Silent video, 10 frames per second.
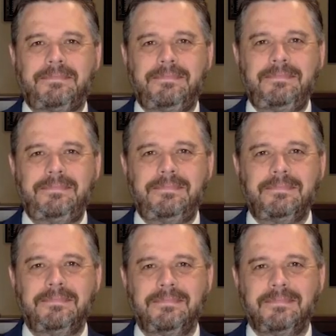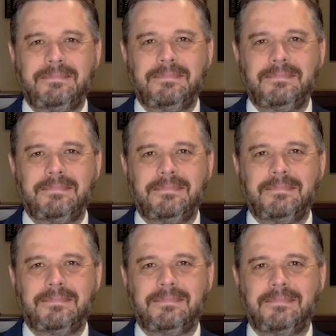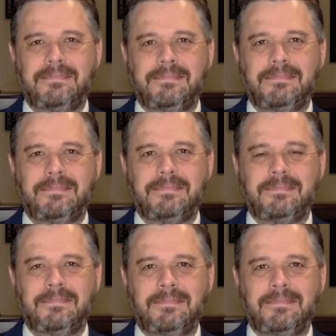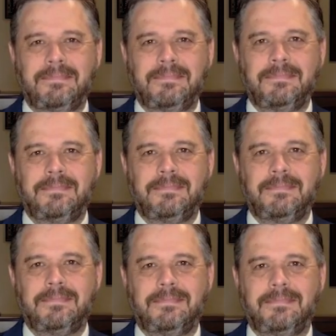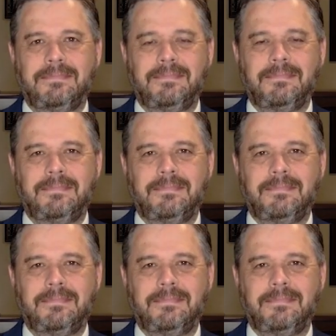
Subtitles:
No words are spoken by the person on screen.